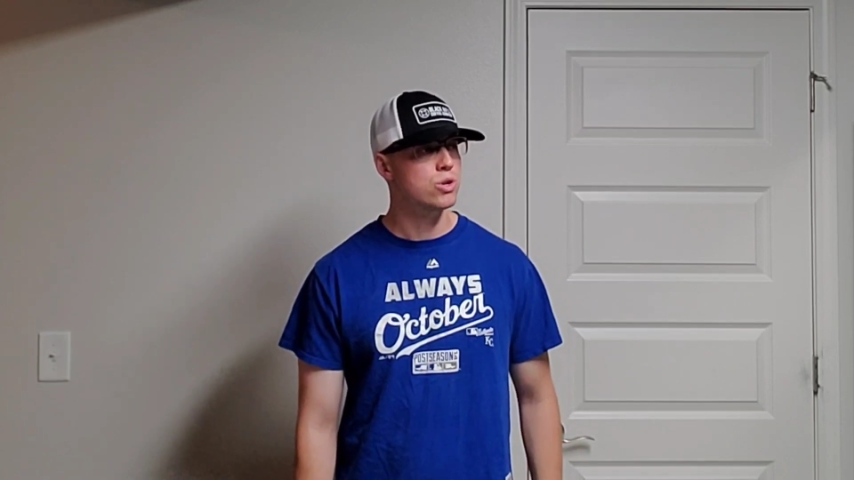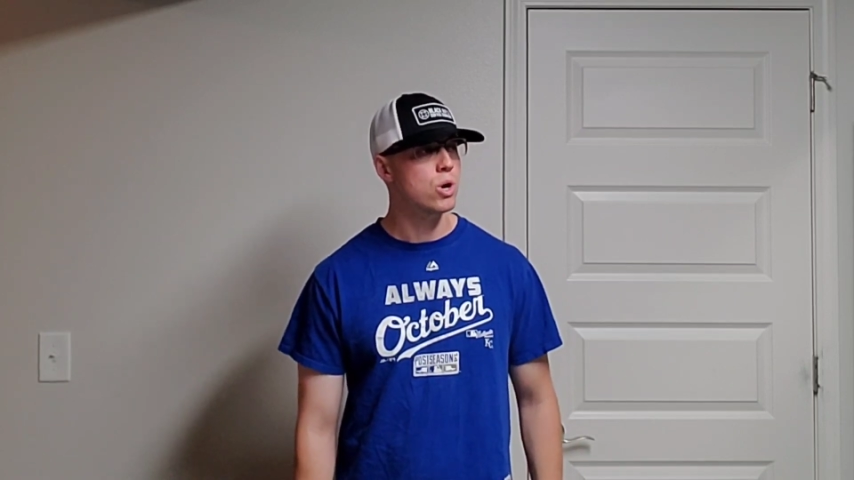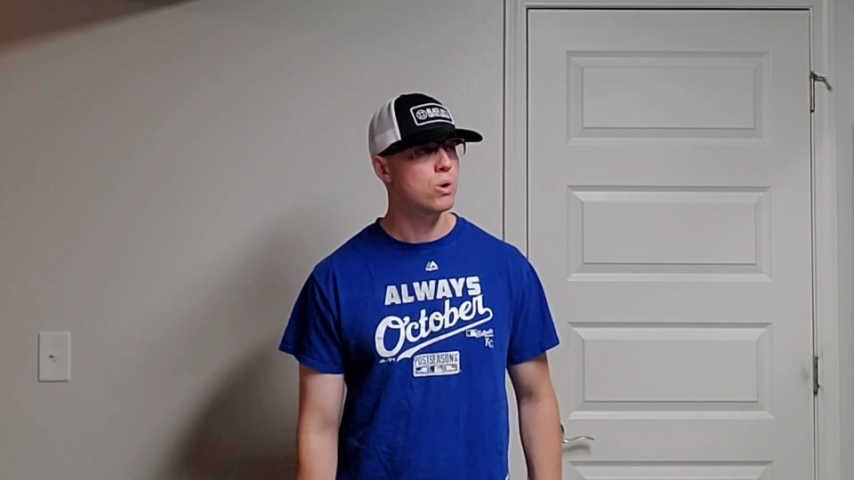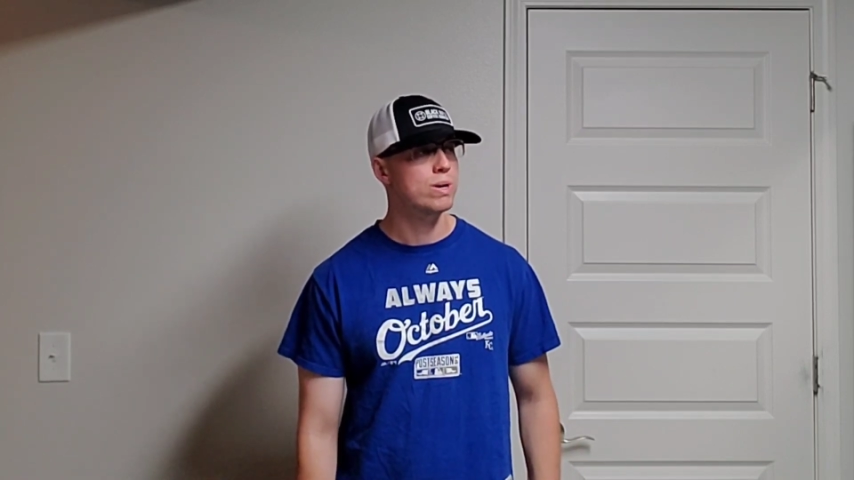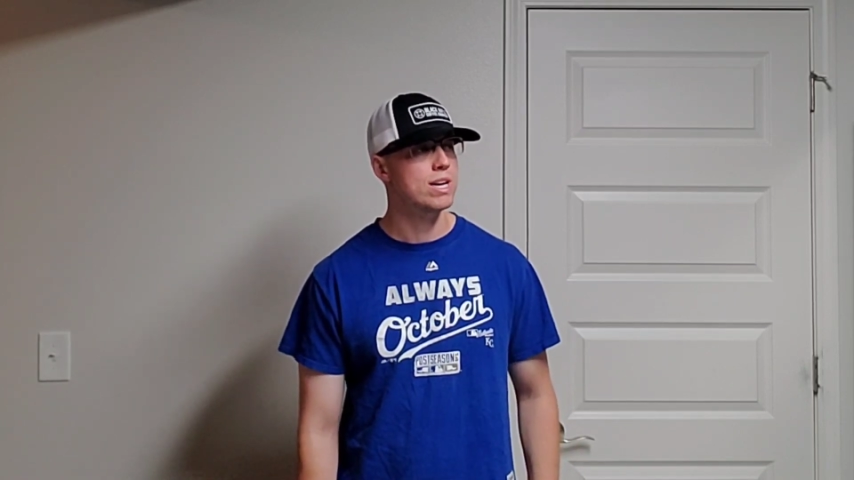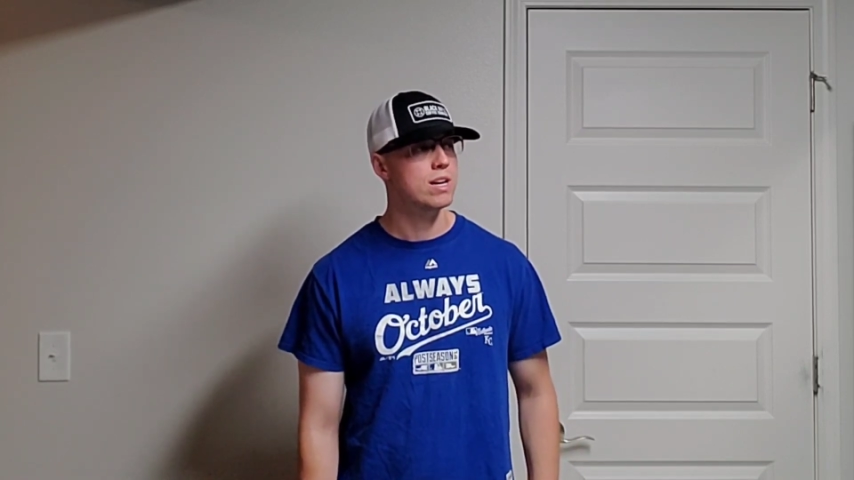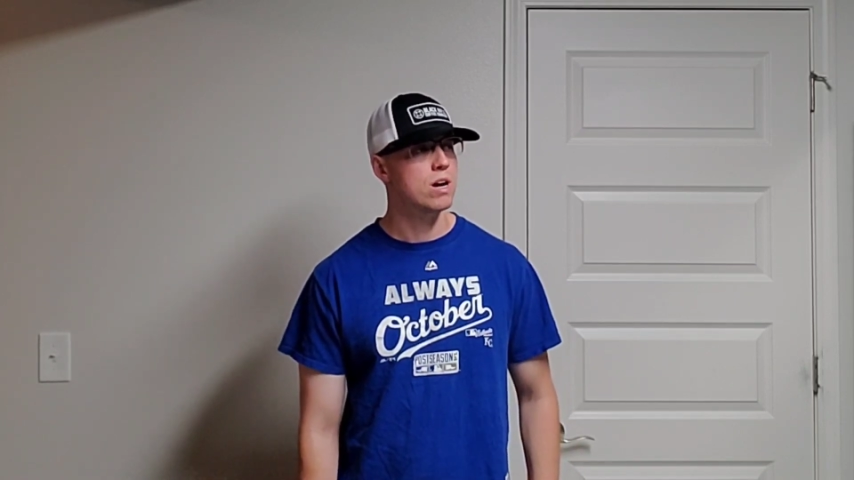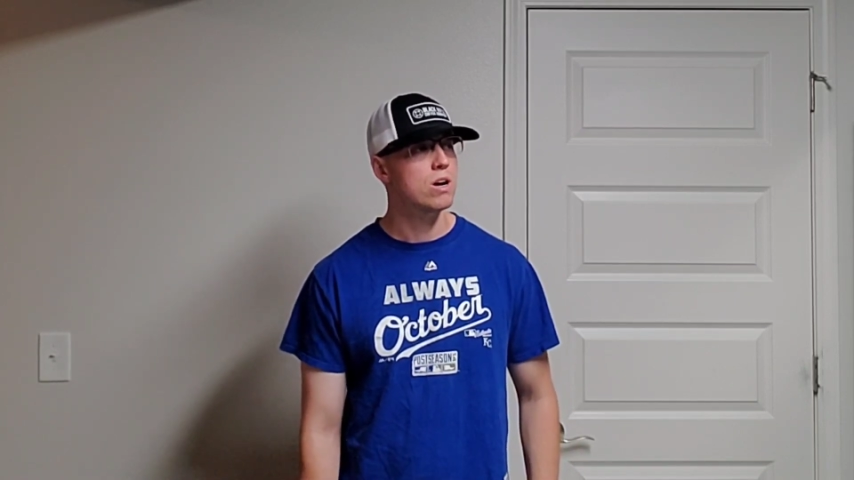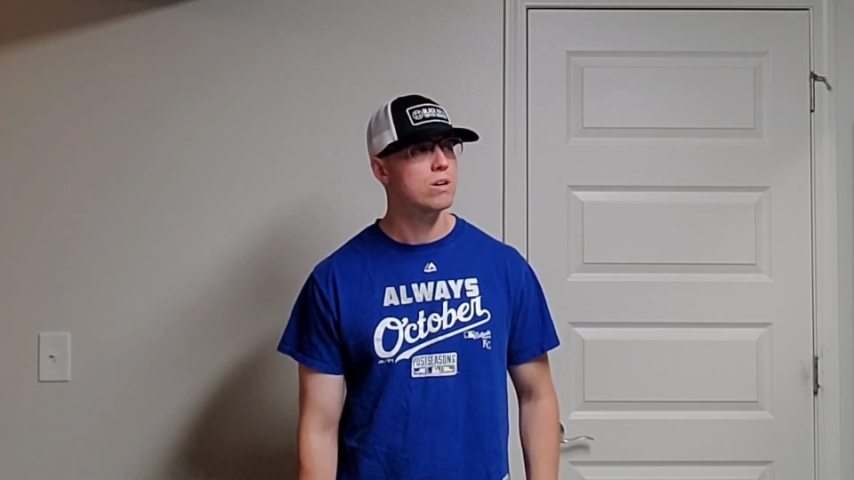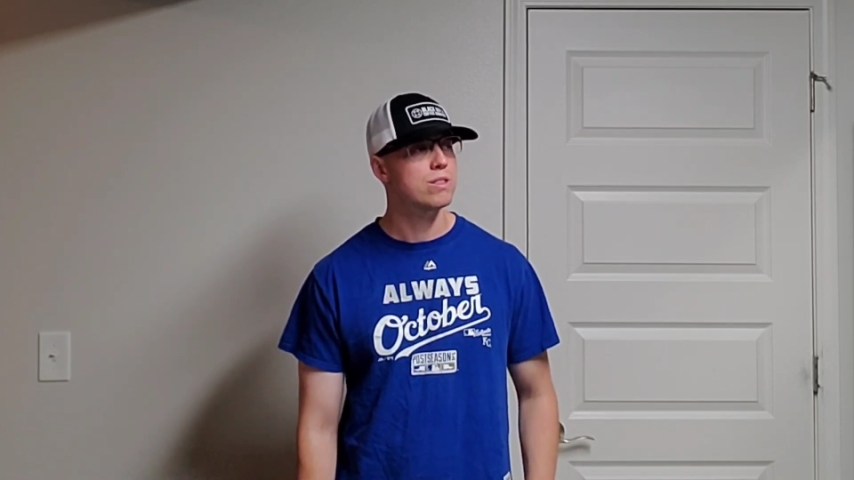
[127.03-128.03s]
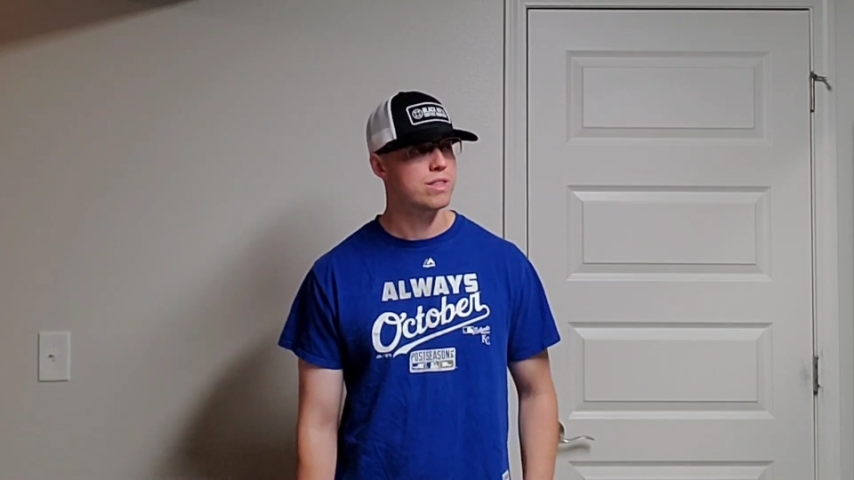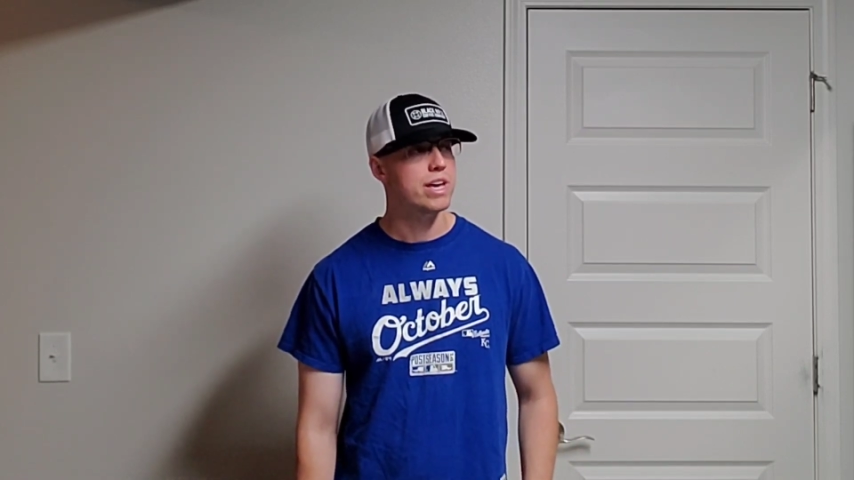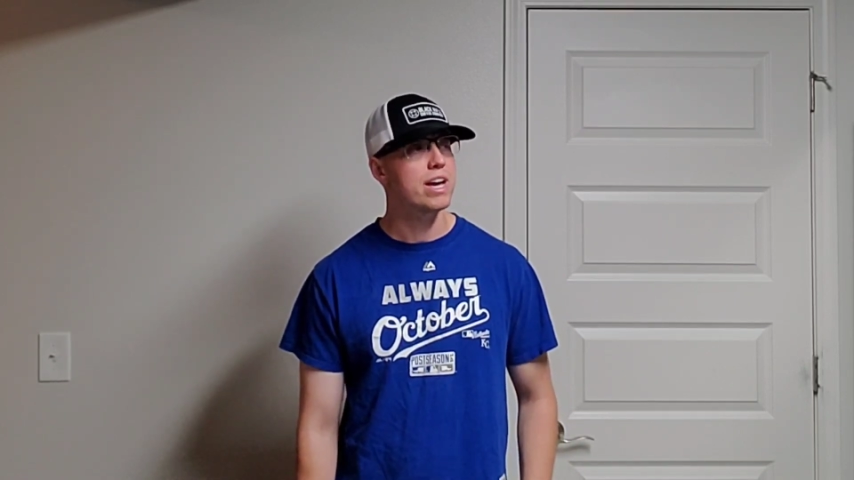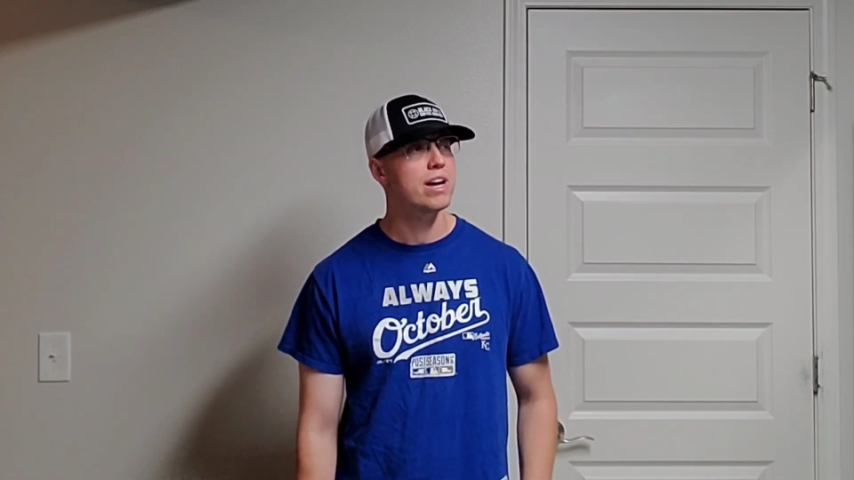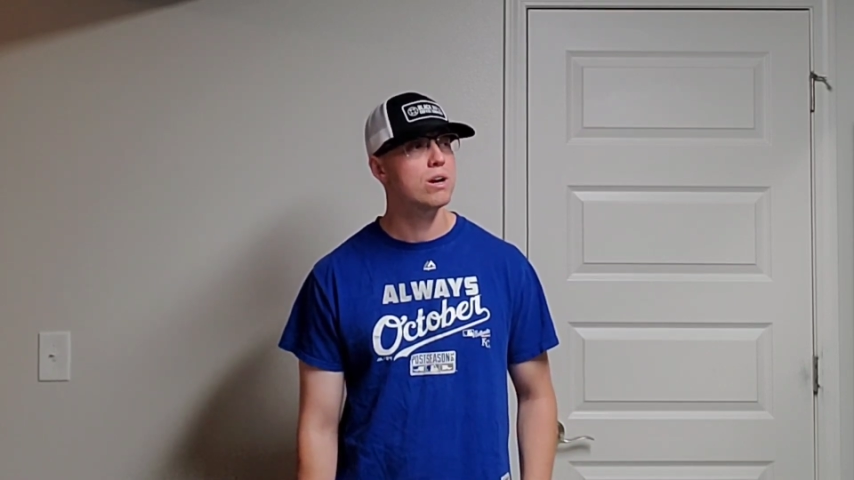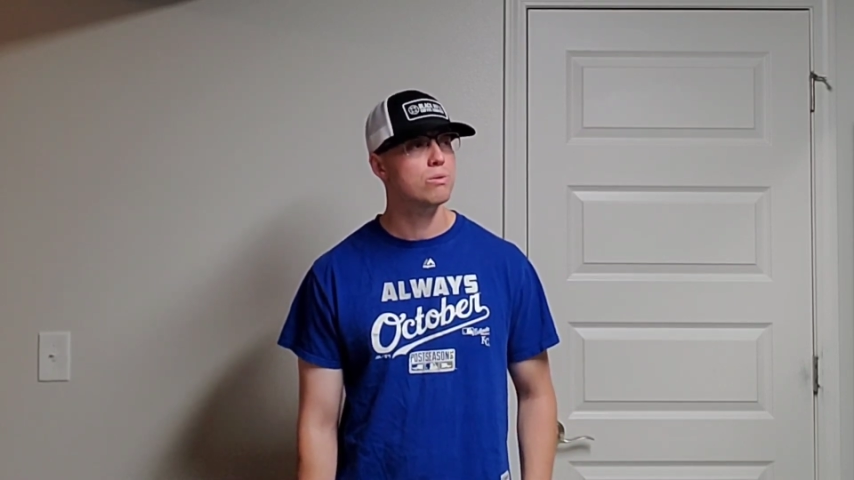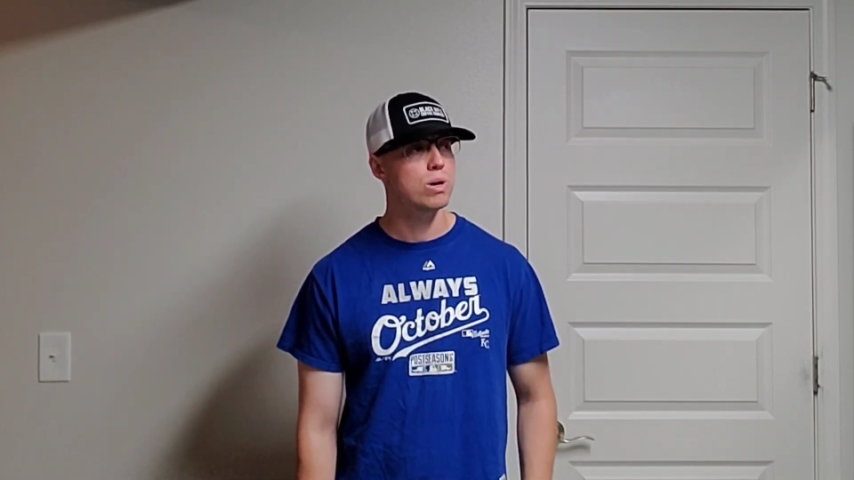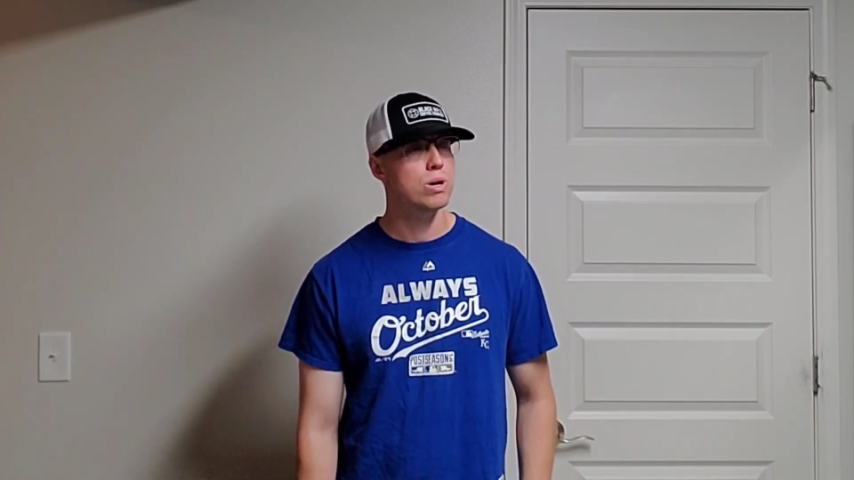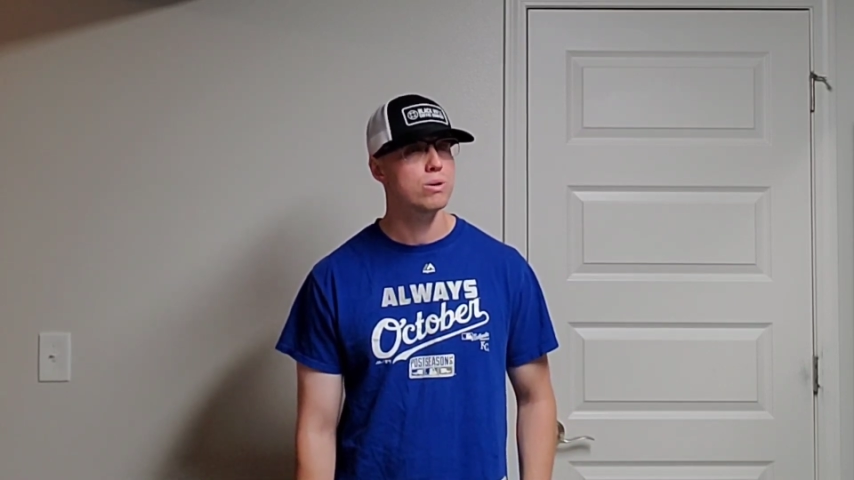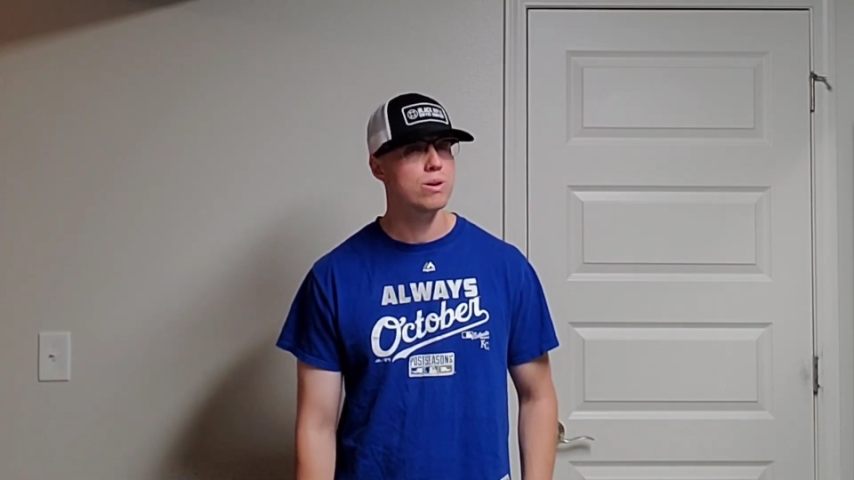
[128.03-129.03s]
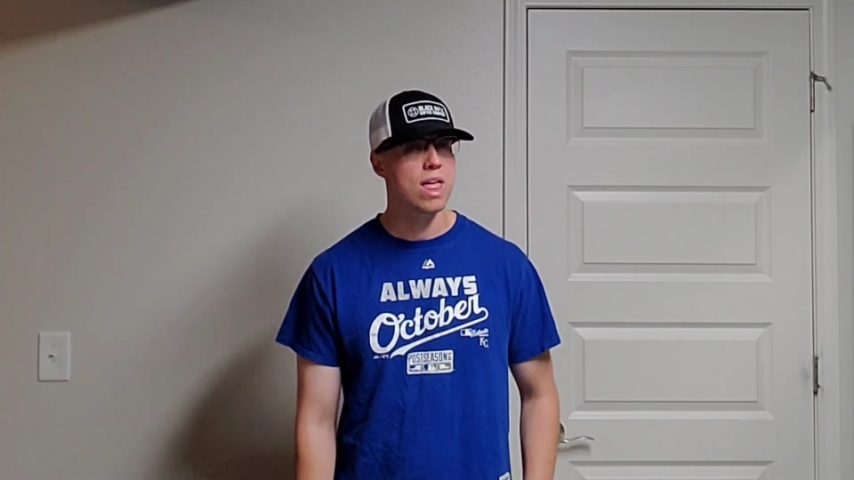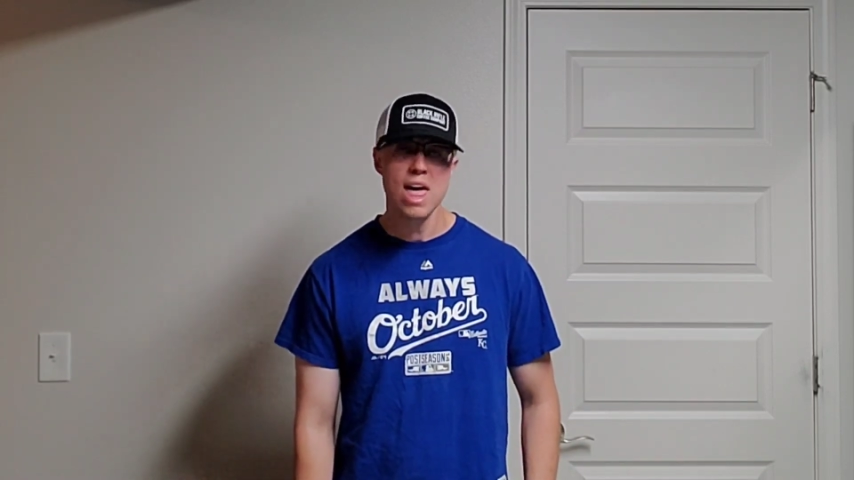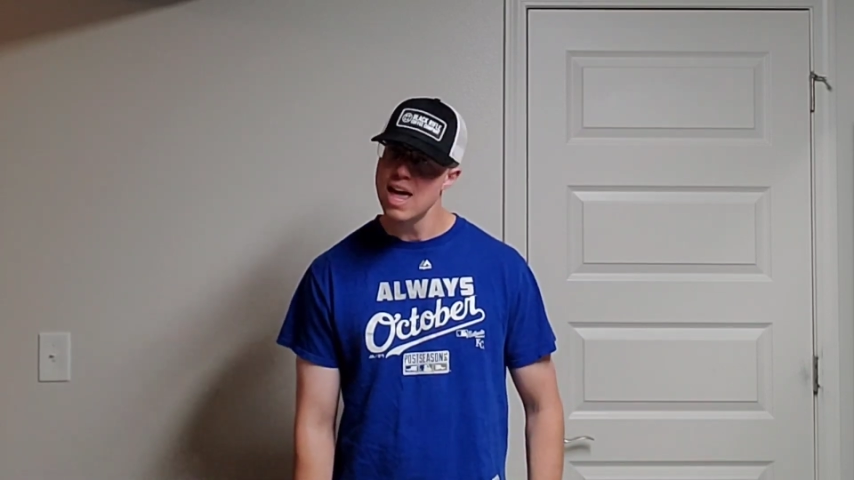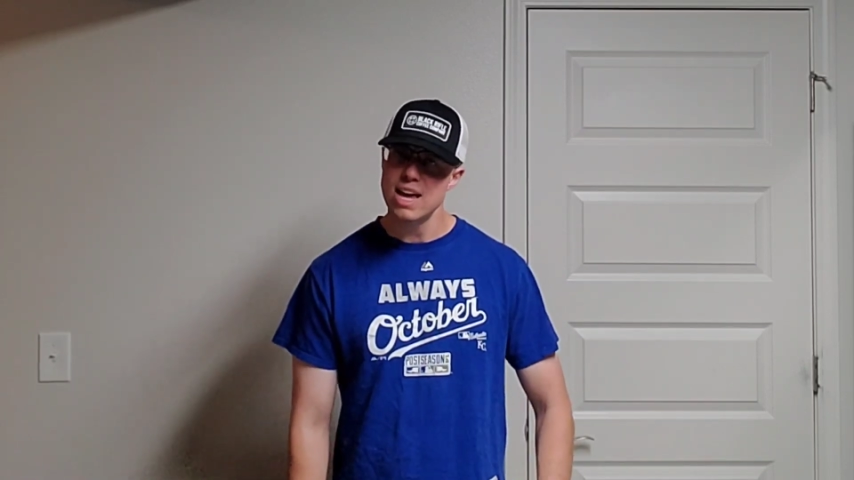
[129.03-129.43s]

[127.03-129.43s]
go it on their own.